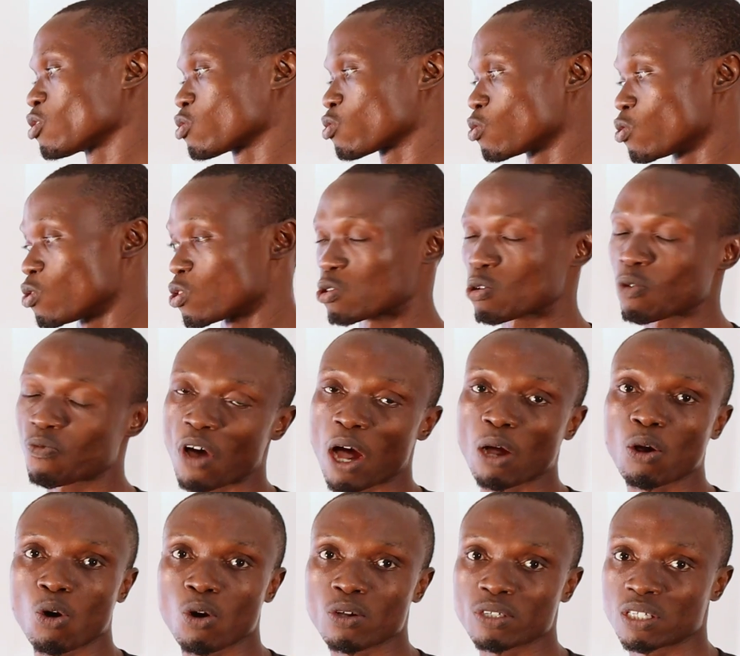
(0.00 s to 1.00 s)
So the
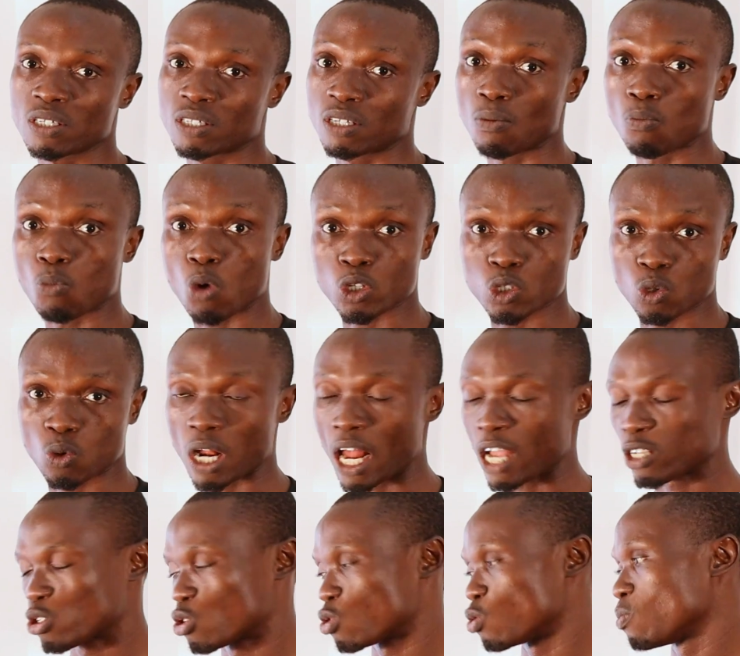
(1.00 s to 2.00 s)
esophagus is a
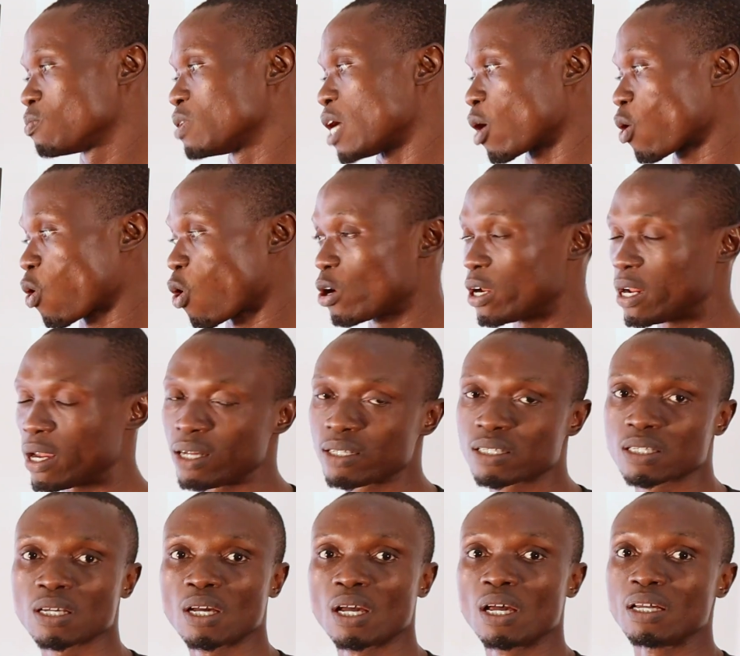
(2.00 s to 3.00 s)
muscular tube that
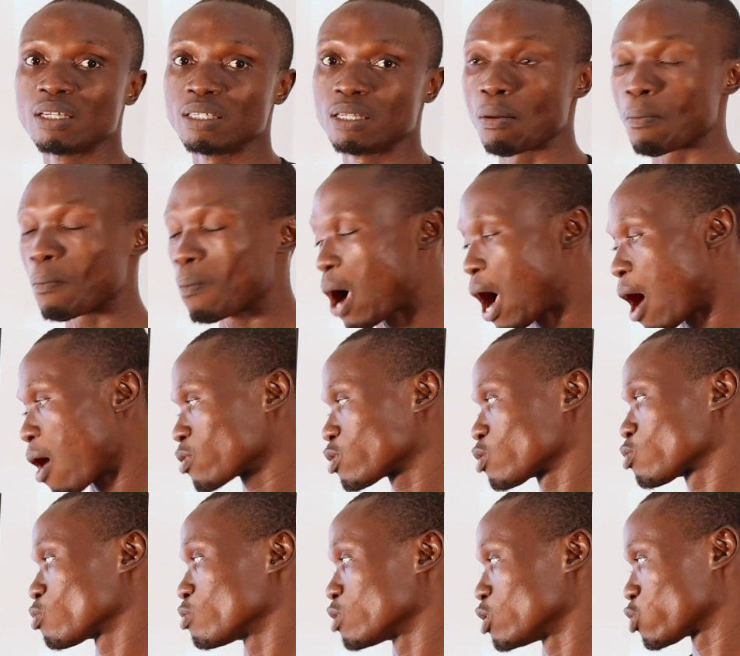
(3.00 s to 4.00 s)
connects the
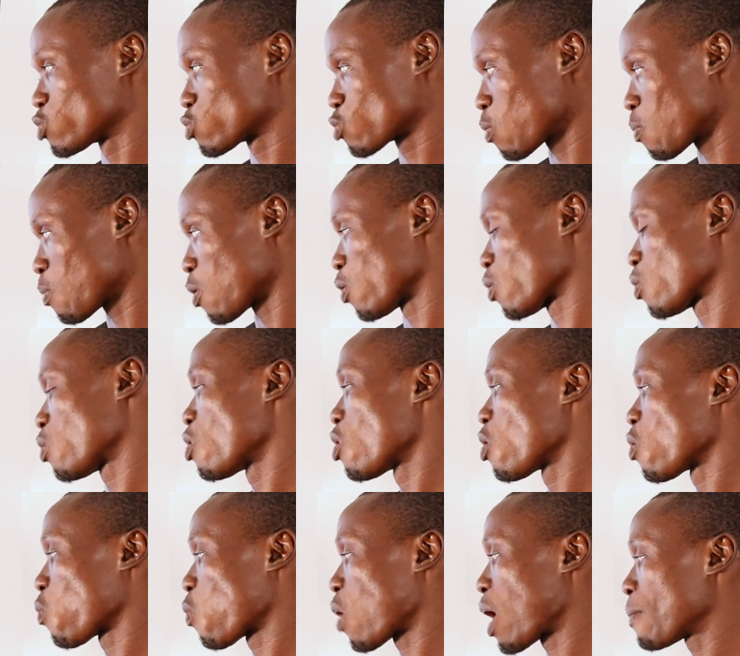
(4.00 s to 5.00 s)
mouth to the stomach,
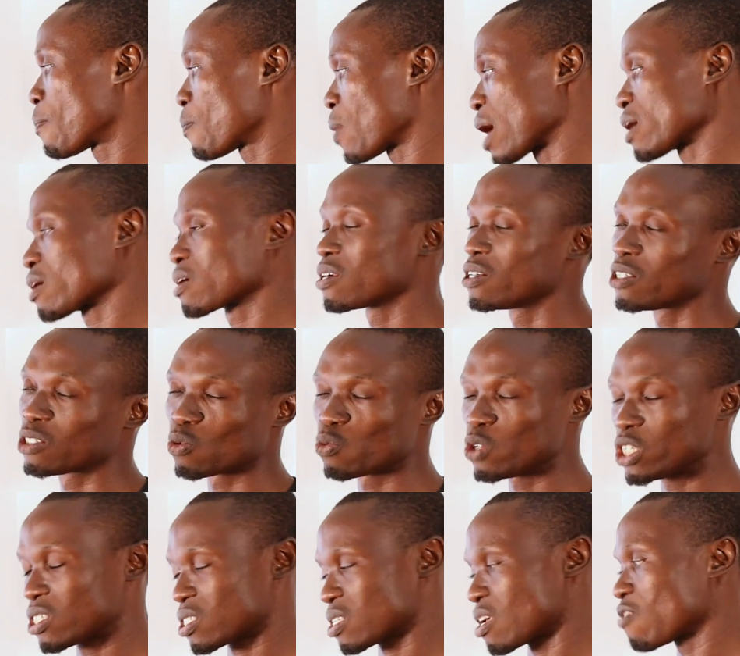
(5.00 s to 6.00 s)
while pancreas,
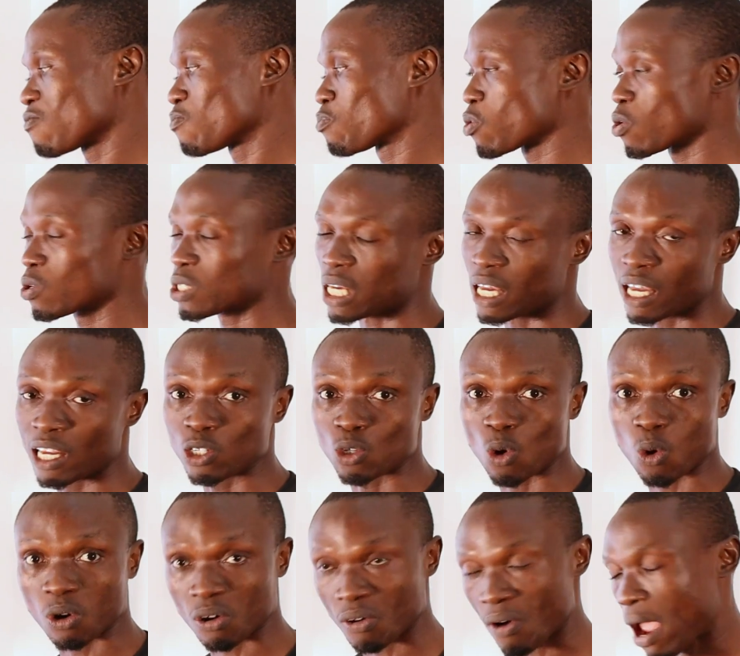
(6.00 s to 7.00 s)
which serve both
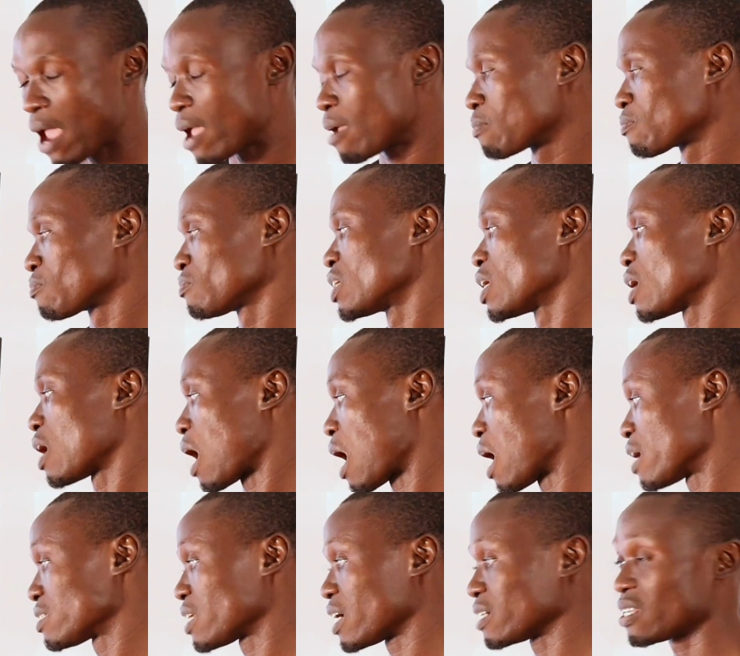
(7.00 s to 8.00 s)
endocrine
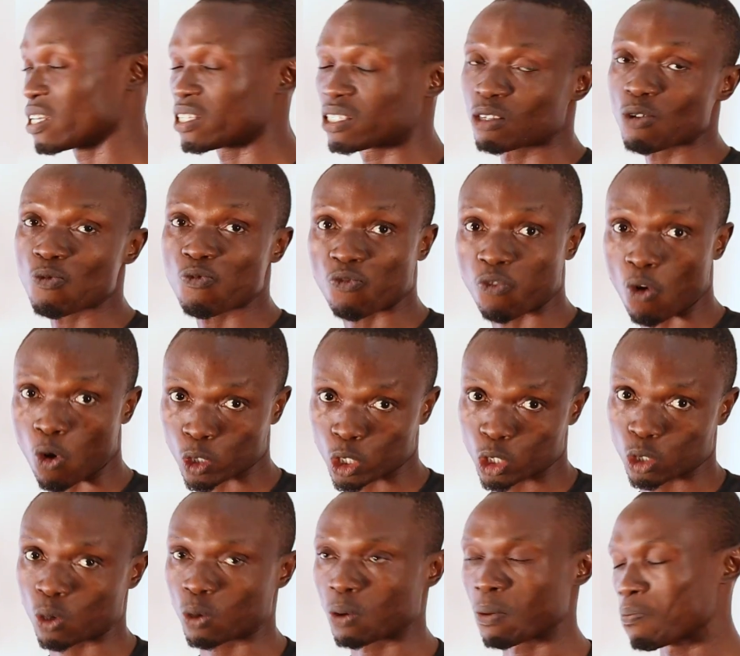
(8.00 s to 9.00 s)
and digestive
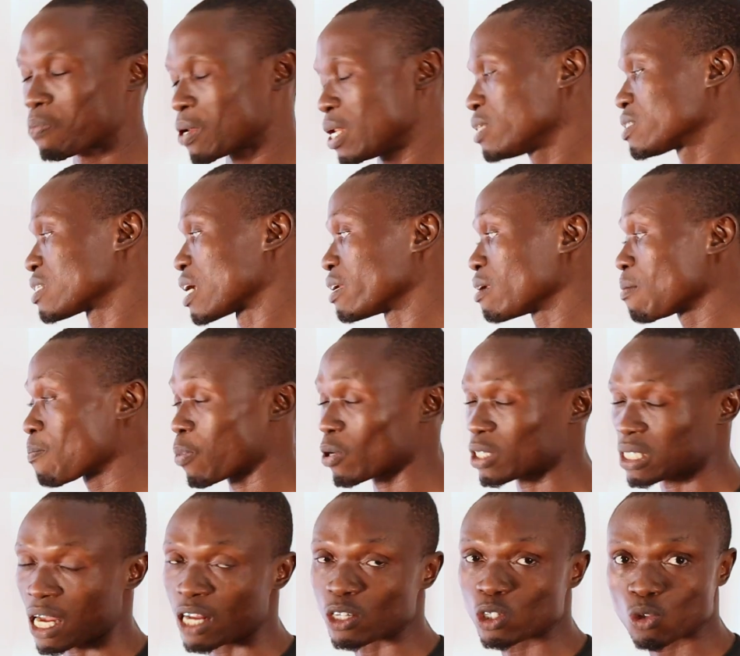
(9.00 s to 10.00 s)
function, plays an
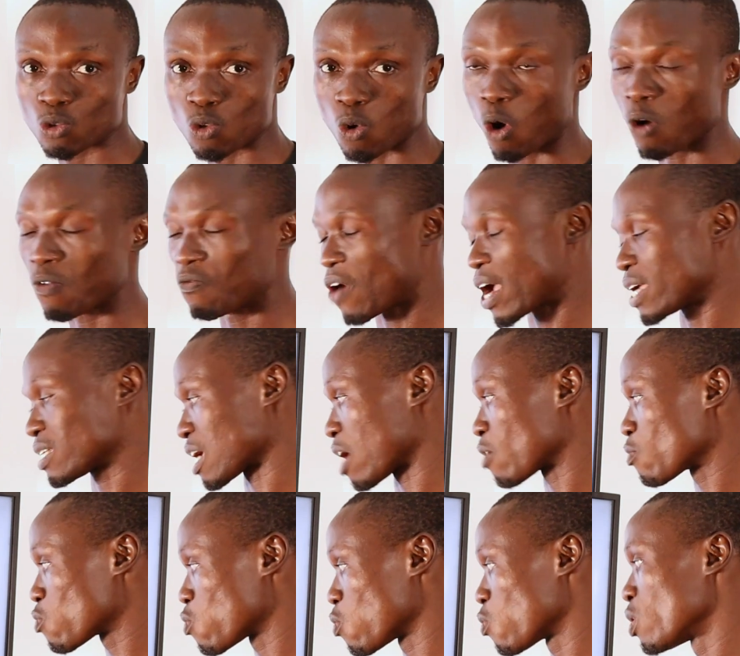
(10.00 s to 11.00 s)
important role or
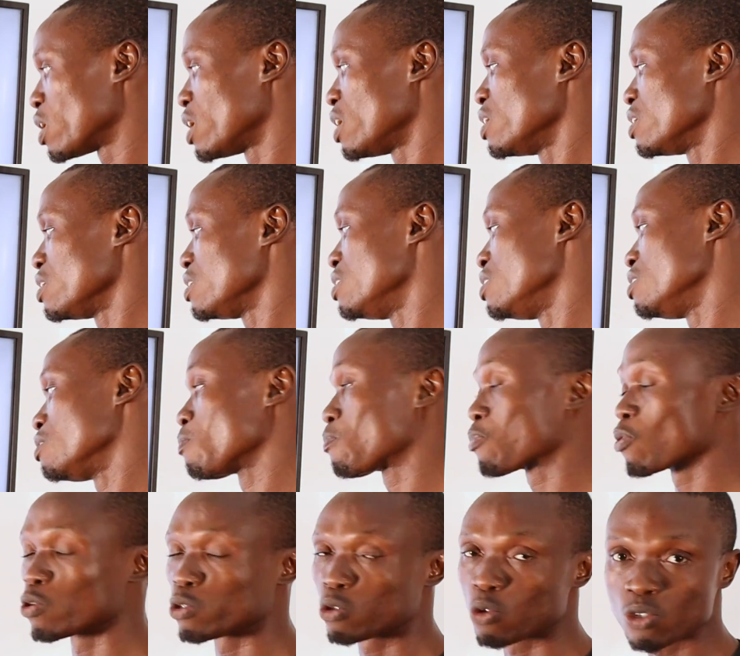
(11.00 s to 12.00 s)
vital role
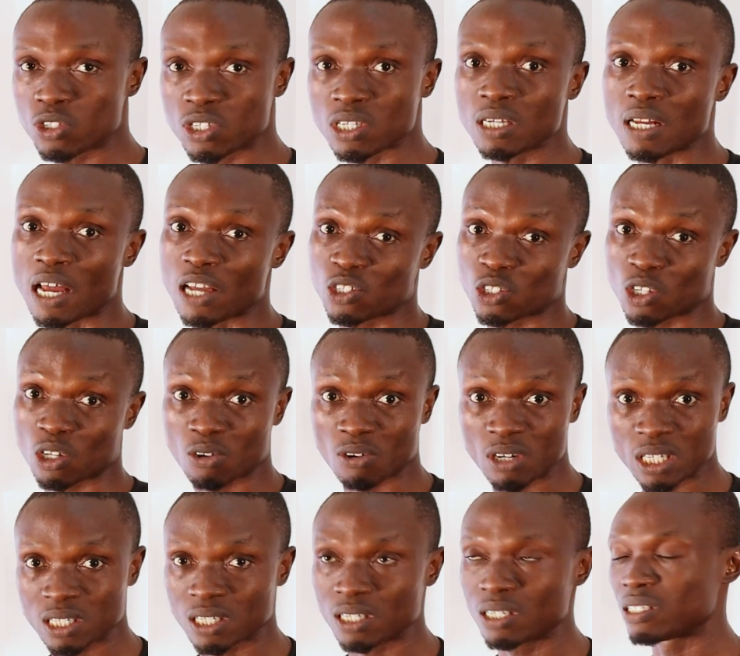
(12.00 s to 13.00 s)
in producing and
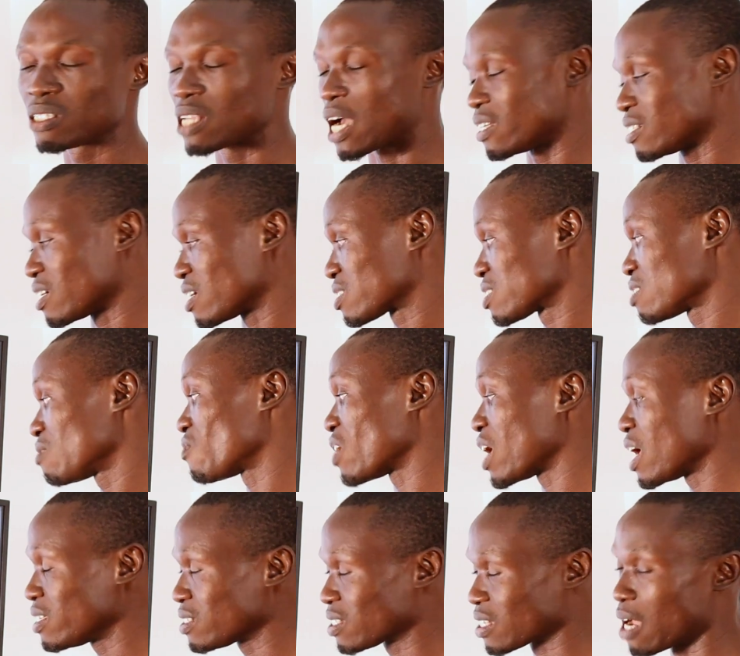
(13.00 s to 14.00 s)
secreting digestive
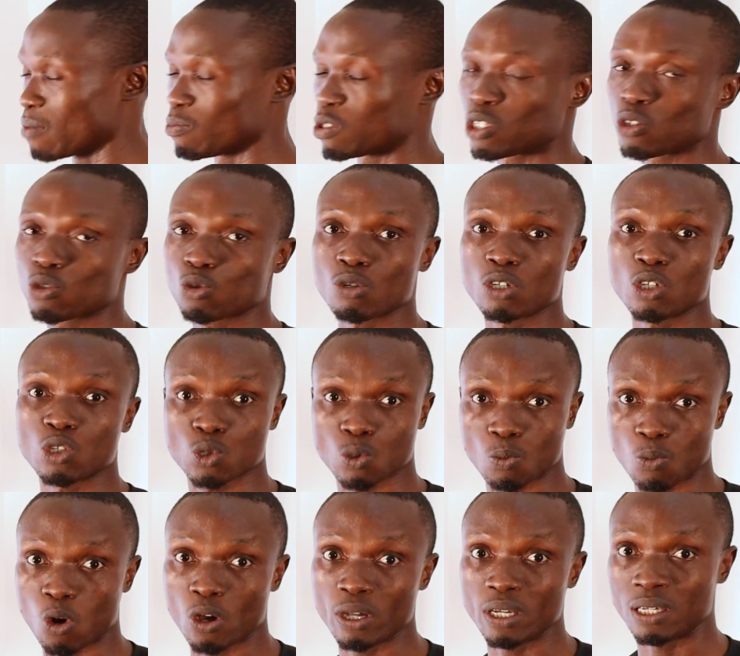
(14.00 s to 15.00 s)
enzymes into the
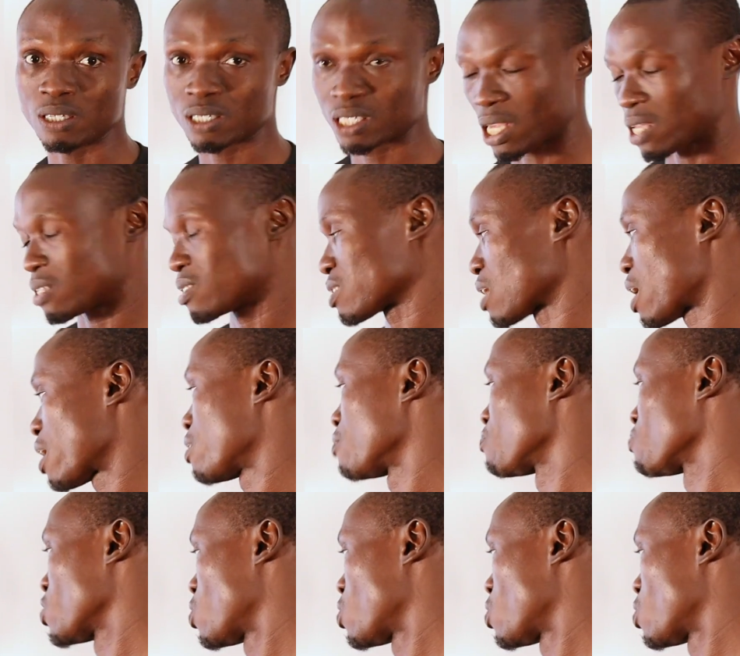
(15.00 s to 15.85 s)
small intestine.